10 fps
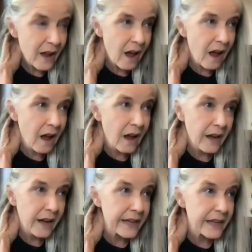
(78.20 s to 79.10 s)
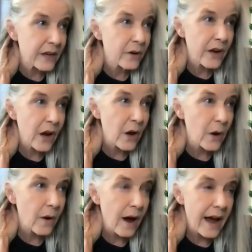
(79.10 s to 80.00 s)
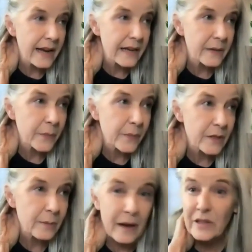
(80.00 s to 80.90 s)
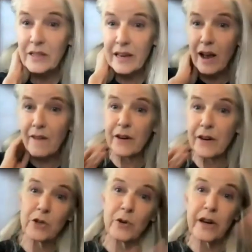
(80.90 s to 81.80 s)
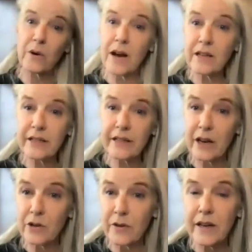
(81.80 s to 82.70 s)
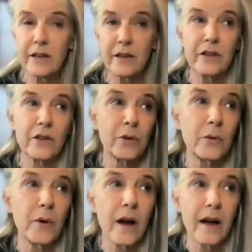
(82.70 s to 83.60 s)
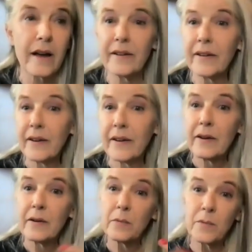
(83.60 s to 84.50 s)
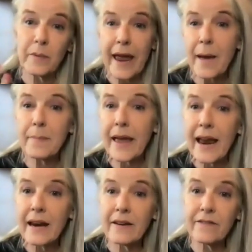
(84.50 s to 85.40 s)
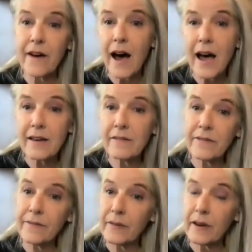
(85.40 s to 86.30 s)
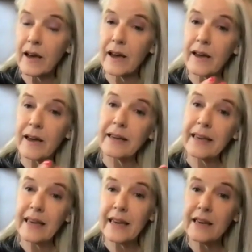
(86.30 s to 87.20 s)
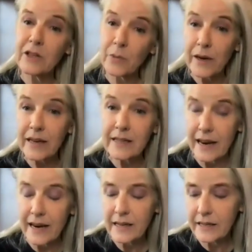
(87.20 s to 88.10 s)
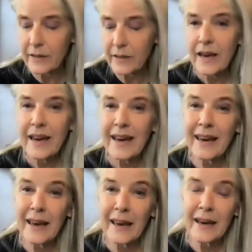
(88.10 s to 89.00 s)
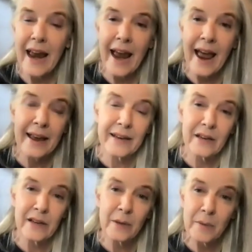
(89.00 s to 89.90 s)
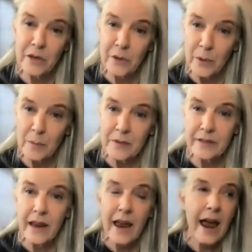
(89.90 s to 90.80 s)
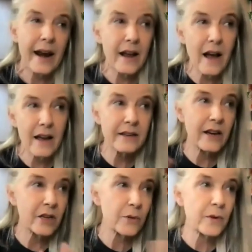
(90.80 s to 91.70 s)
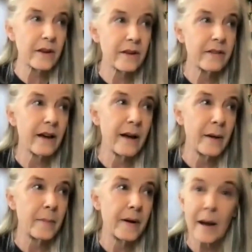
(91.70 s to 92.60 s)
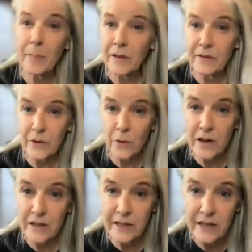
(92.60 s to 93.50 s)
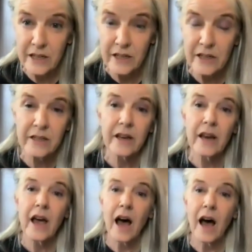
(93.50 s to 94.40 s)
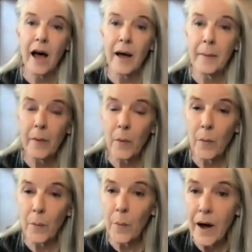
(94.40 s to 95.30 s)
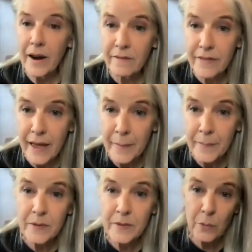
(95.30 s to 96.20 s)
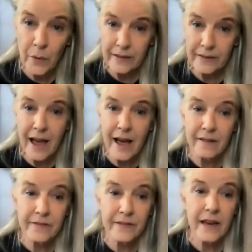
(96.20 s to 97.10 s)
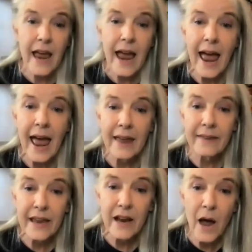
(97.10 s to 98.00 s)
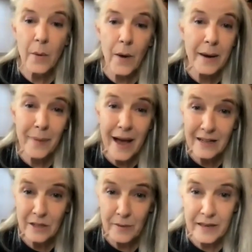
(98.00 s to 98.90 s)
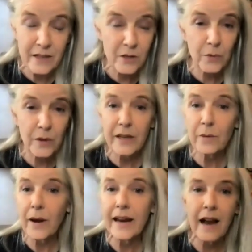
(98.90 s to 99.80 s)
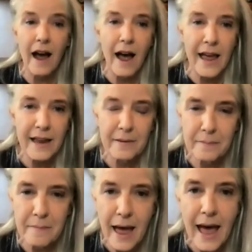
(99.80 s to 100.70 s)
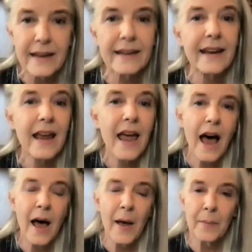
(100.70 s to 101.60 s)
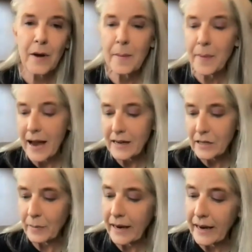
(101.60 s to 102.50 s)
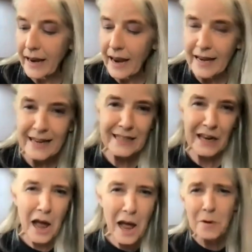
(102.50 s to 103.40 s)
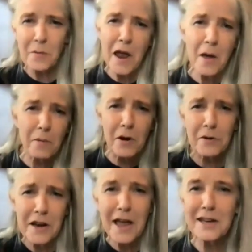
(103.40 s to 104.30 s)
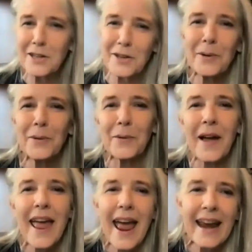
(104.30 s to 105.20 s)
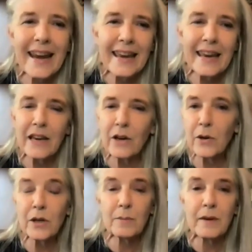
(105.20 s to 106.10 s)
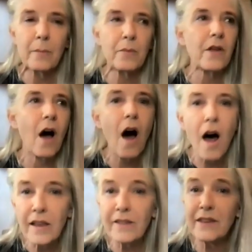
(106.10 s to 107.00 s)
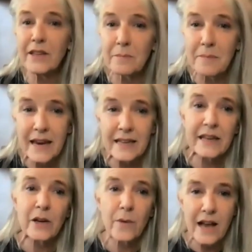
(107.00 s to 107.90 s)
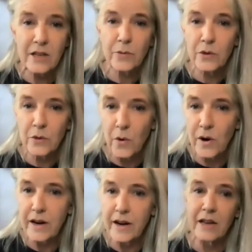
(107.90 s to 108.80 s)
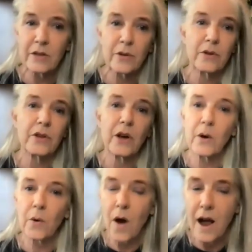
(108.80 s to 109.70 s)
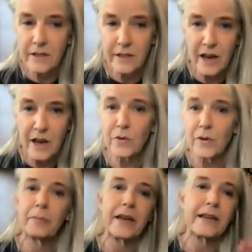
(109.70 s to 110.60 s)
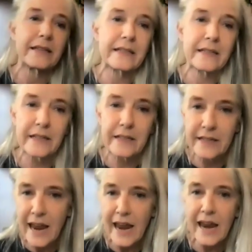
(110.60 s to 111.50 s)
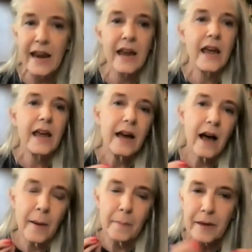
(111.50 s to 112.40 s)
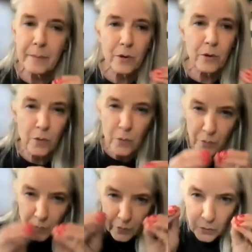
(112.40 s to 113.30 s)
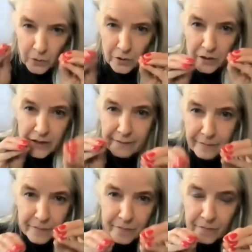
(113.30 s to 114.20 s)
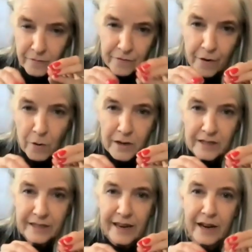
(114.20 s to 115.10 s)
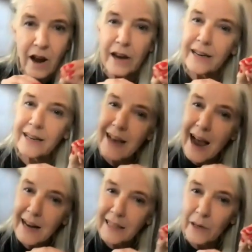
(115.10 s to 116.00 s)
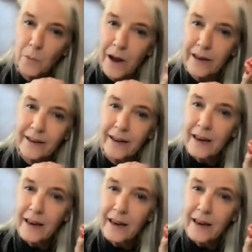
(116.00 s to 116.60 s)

a year ago, I was about to set off on a journey across the country to do a campaign in five key swing states and in the midterms. And I got in touch with a couple of different organizations. One of them, Swing Left, and they got right back to me. This really great guy, Matt, got back to me and he said, I'm a railroad nut too. And he hooked me up with all of these amazing grassroots organizers across the country, places to stay, people who could focus in on exactly what